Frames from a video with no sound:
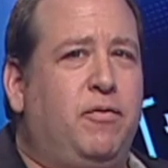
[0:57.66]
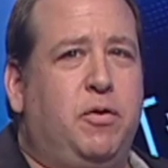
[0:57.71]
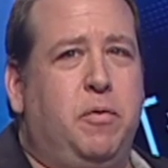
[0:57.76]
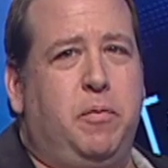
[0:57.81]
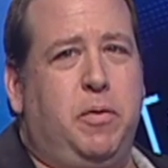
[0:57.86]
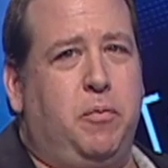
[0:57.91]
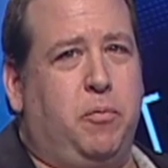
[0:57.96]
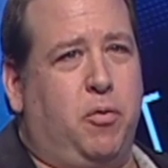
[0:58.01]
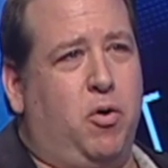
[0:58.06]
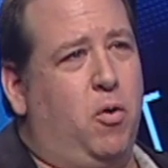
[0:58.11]
to
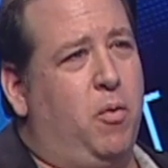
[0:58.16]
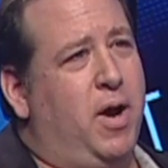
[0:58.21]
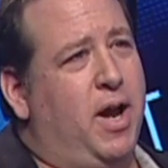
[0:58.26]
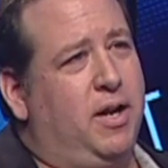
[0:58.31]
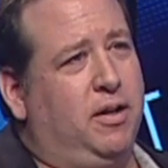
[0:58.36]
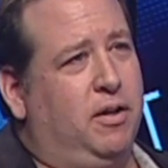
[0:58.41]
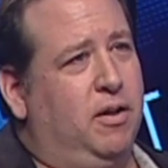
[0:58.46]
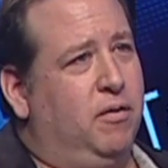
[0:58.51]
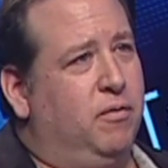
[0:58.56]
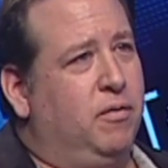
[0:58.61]
be
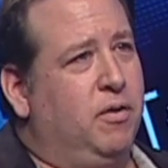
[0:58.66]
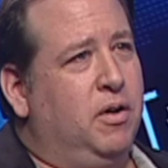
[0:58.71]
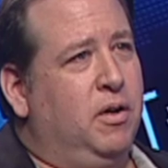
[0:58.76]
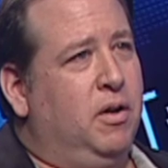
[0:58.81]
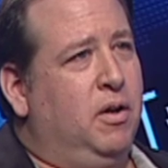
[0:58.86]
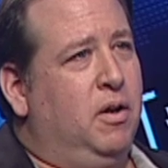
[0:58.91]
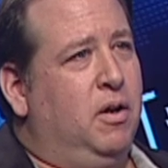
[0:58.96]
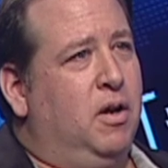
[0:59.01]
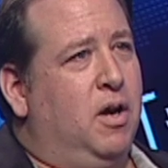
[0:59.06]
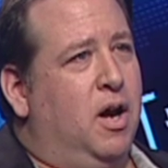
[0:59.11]
proactive.
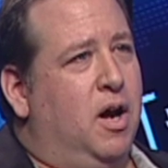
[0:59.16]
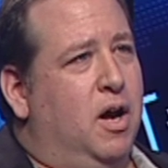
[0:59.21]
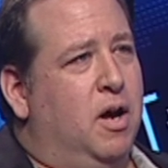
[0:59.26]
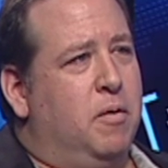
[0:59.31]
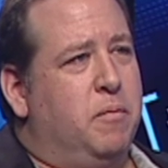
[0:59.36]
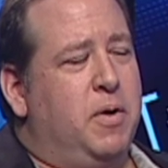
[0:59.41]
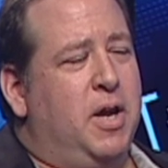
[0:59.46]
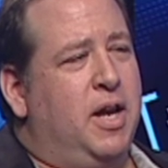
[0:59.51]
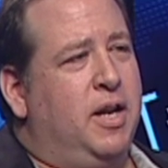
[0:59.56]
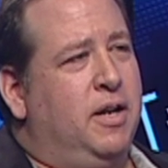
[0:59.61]

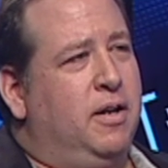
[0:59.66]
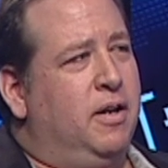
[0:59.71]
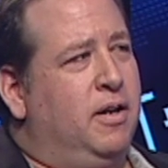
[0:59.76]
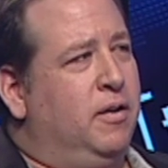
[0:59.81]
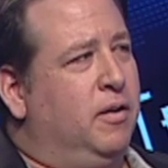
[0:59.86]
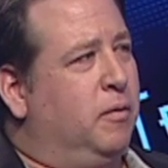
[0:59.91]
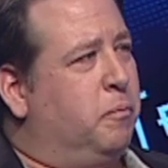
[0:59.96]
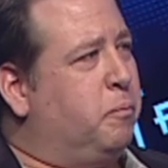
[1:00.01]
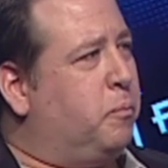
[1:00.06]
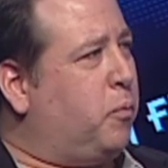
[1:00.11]
And
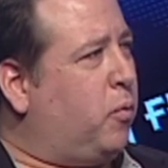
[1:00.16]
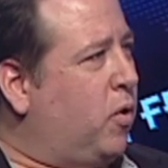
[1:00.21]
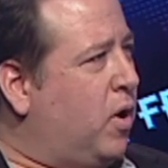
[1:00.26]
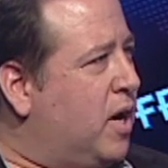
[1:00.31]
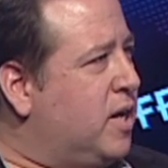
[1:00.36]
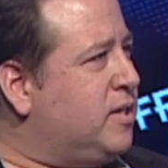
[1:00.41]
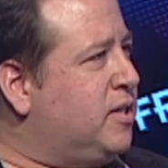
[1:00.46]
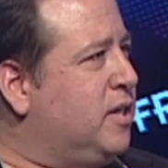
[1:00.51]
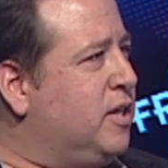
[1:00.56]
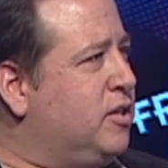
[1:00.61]
the
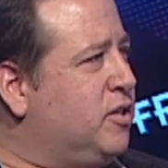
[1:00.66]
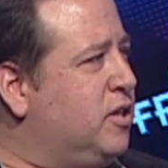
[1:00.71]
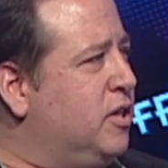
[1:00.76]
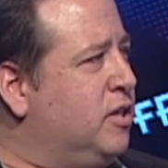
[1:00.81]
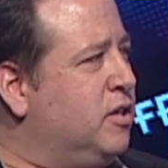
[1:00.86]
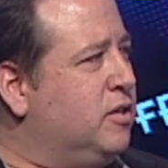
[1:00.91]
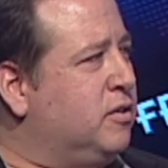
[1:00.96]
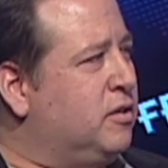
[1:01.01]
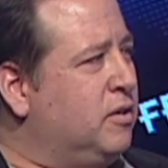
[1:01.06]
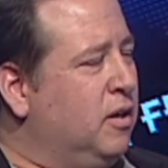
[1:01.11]
process
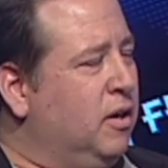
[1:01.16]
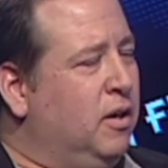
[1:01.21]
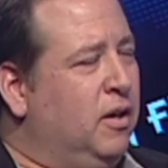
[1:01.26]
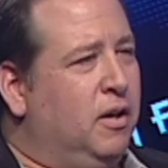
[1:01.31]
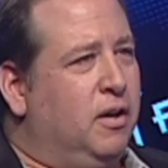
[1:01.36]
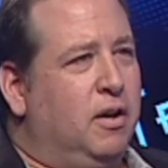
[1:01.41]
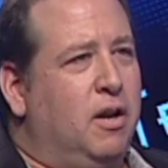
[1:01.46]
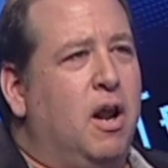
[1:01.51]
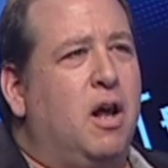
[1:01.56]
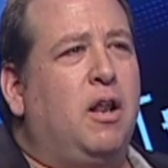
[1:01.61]
is
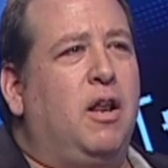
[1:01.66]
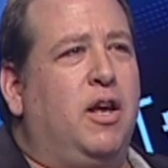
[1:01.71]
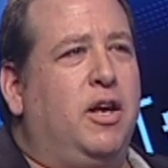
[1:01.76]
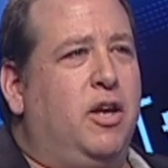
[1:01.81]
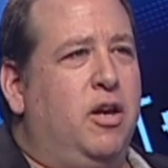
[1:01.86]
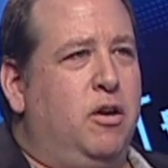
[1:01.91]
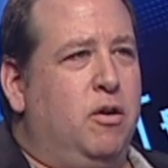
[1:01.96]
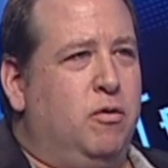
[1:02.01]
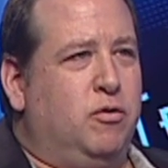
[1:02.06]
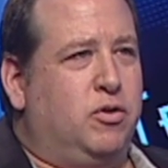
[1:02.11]
not like
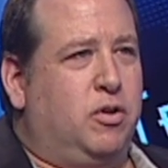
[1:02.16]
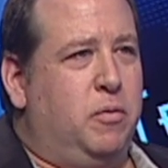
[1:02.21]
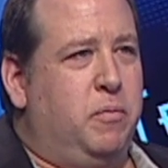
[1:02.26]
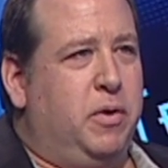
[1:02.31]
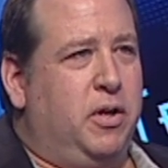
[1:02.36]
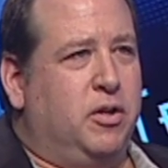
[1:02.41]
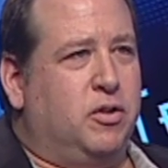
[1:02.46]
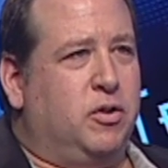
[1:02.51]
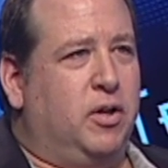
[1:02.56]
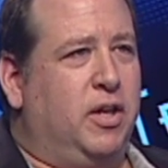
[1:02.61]
it used to
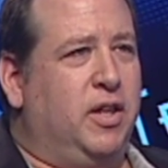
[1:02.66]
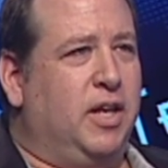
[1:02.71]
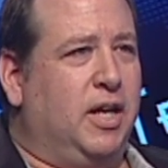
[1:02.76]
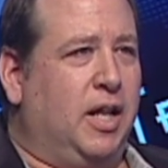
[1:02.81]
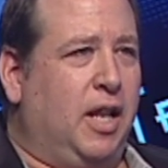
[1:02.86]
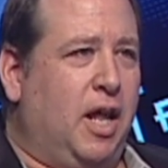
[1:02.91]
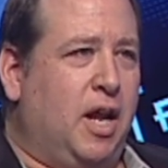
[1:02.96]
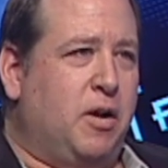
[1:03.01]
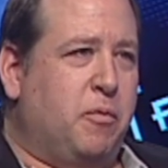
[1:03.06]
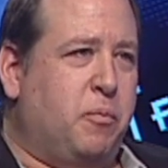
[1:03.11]
be. So I think a
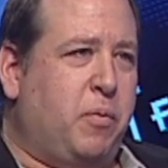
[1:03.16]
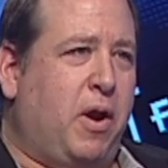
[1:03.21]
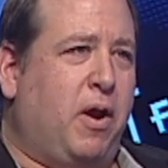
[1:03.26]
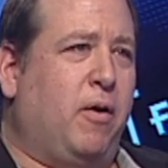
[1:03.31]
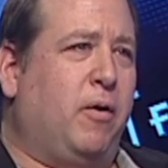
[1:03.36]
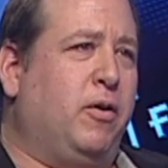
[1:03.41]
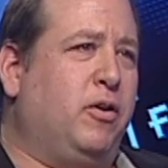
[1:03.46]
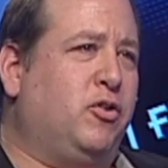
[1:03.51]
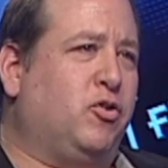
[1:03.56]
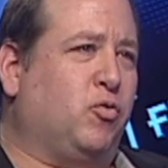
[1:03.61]
lot of
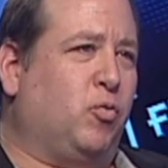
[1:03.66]
parents